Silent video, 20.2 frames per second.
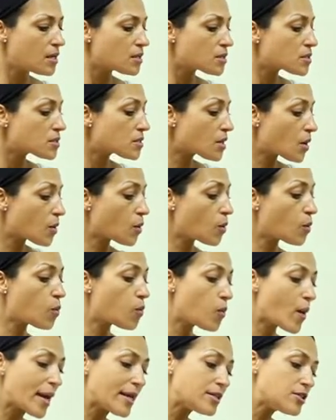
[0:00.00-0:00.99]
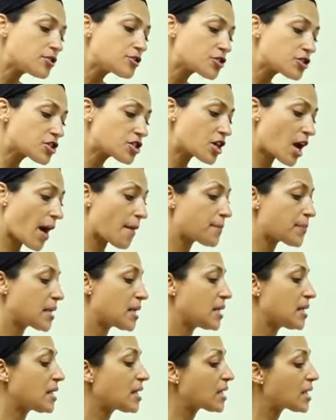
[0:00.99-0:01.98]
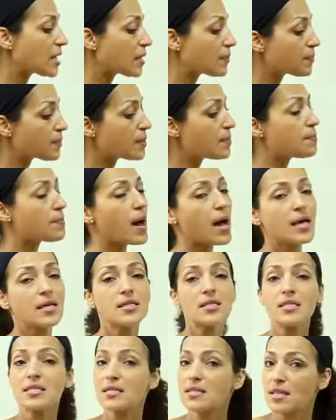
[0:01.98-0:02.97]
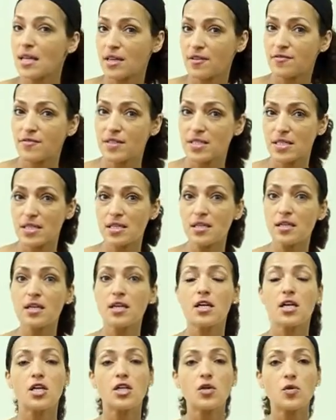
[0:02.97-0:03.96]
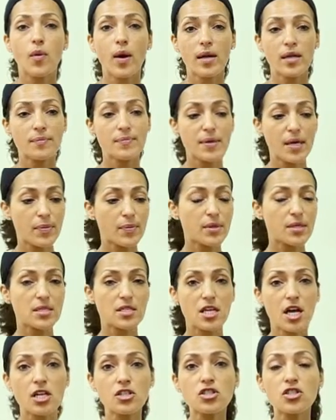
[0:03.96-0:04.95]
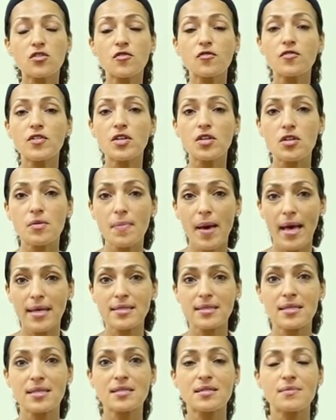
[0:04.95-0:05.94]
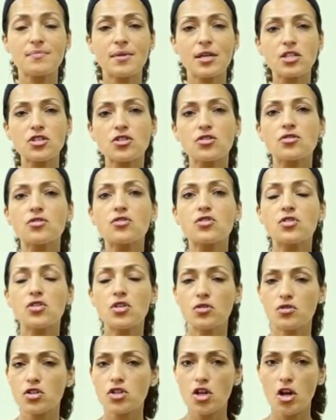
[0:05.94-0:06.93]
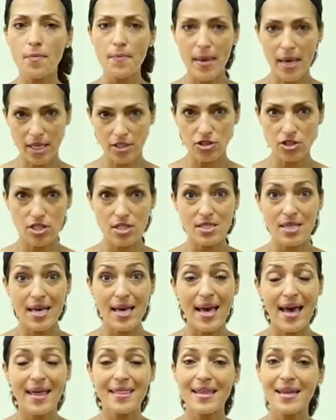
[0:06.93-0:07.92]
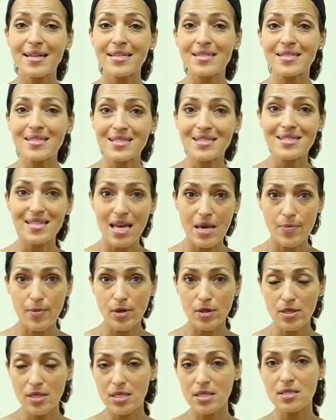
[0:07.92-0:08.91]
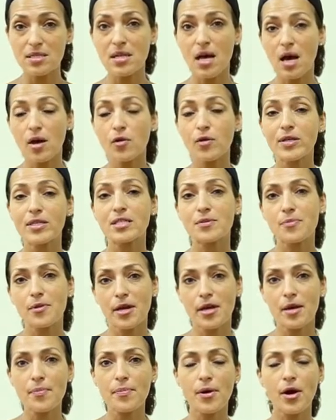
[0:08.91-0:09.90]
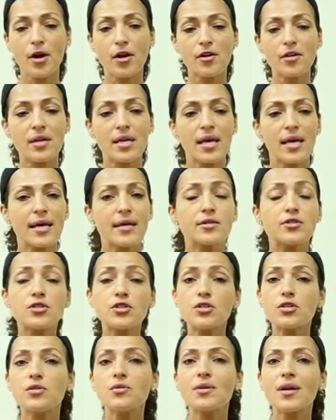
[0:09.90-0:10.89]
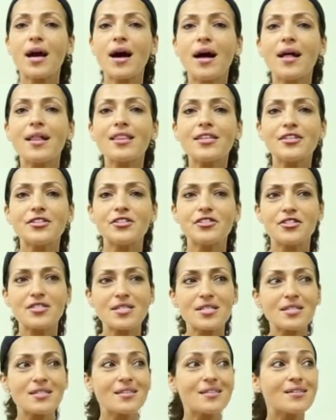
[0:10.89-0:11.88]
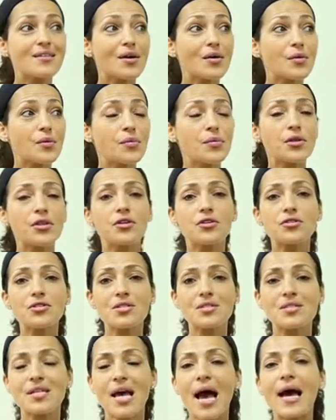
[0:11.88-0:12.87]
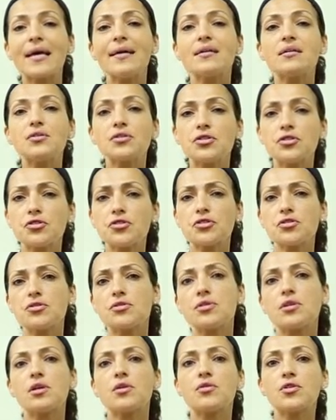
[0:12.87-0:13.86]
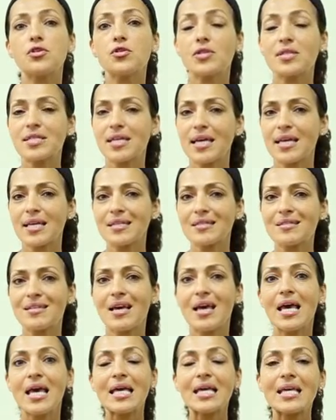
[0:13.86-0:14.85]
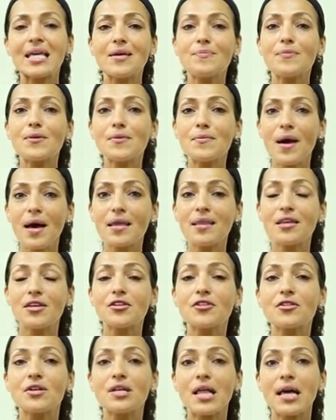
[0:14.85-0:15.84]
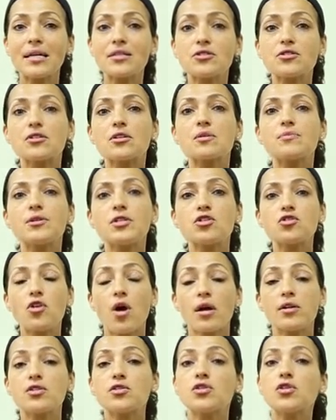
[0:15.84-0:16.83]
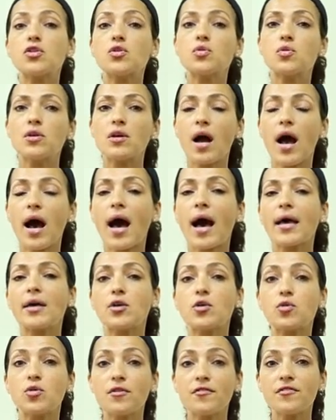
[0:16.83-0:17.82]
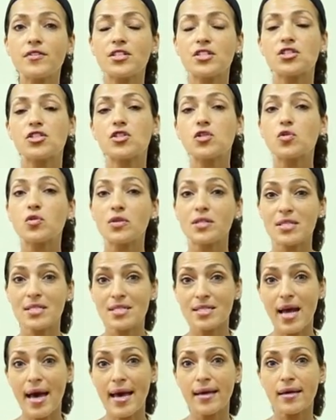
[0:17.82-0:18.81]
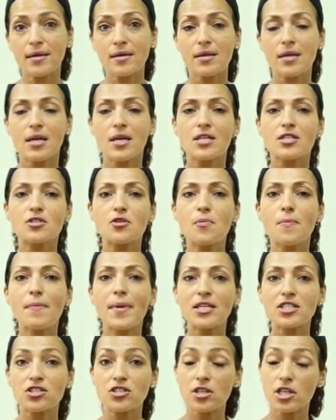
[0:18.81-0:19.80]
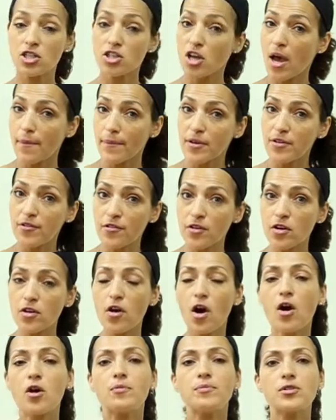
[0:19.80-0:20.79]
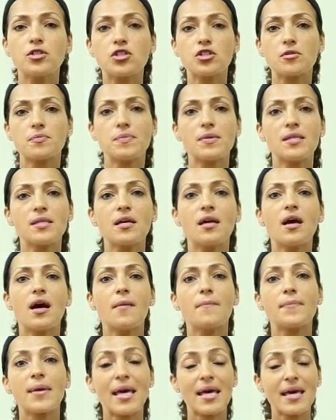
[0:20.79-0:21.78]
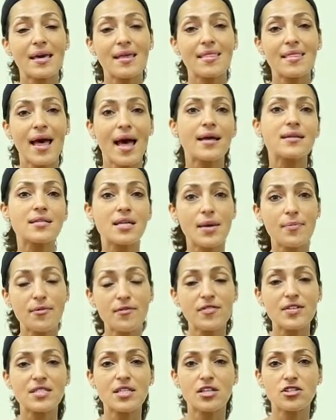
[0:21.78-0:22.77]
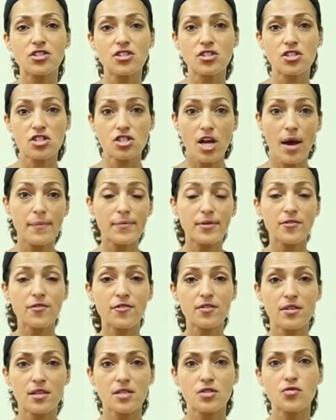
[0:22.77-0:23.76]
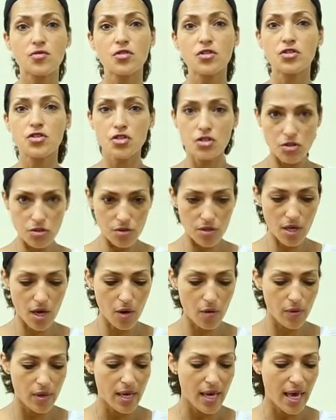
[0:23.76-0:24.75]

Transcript: So when you're shopping, keep in mind safety. You want to be able to touch and feel the baskets and make sure there's no sharp edges, and then it's stable and it's not going to break apart. 2 colors. Does it go with your style, your studio, your taste? Keep in mind that your clients are going to be drawn to your eye, your vision, your style. So much like shopping for your home, you should be paying that type of attention to shopping for things for your studio.